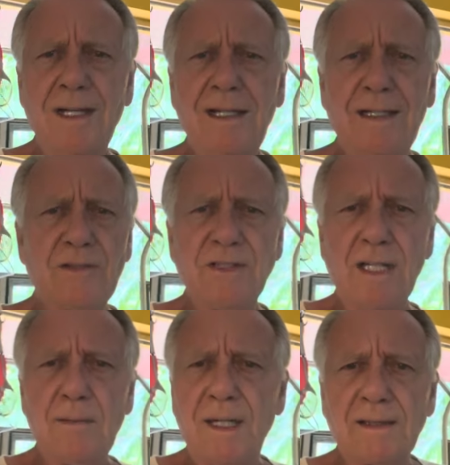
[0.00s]
And it's
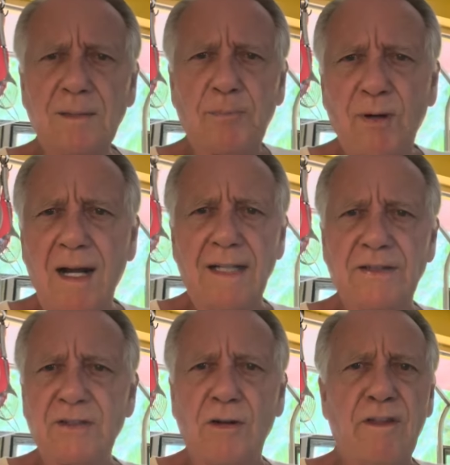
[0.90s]
not about the
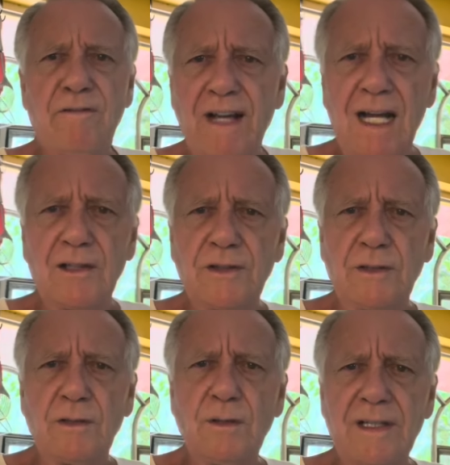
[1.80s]
price or the
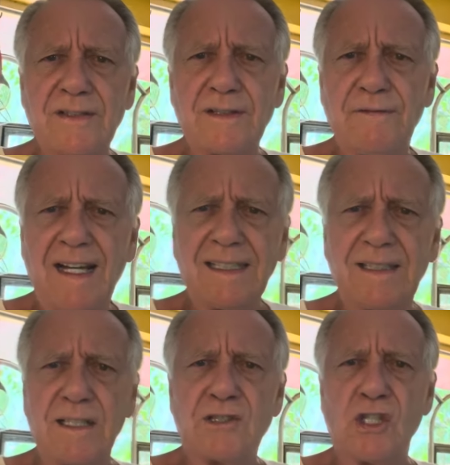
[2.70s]
value. It's the fact
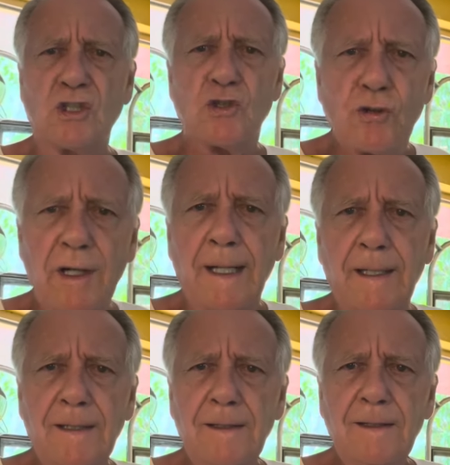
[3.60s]
that it's a trick.